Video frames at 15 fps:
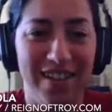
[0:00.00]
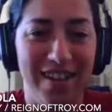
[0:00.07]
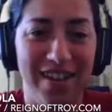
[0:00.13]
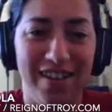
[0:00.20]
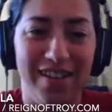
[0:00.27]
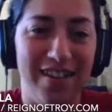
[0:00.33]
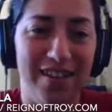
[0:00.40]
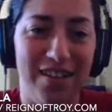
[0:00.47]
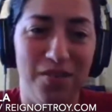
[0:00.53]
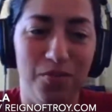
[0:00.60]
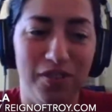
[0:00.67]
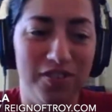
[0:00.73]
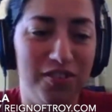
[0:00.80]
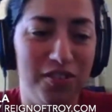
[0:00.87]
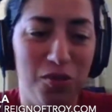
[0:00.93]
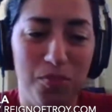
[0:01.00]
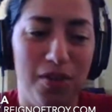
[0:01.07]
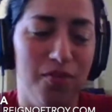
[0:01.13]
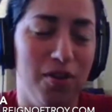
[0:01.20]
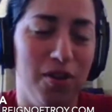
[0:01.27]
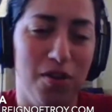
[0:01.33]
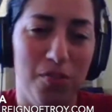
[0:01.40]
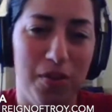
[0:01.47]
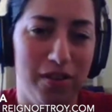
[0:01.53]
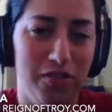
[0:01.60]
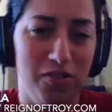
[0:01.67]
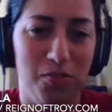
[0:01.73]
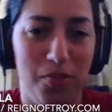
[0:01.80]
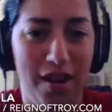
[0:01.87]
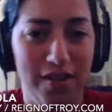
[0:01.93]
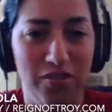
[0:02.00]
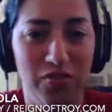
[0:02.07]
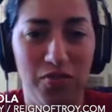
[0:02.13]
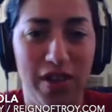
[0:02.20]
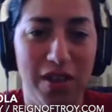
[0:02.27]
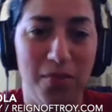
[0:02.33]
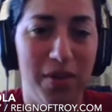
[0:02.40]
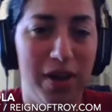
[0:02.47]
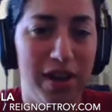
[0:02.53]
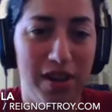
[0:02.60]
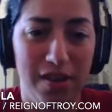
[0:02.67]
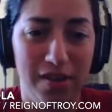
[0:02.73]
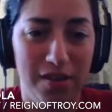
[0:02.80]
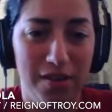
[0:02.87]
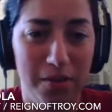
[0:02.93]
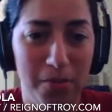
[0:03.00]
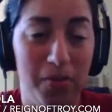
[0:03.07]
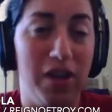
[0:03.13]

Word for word: Like, it would still be a very big surprise if anybody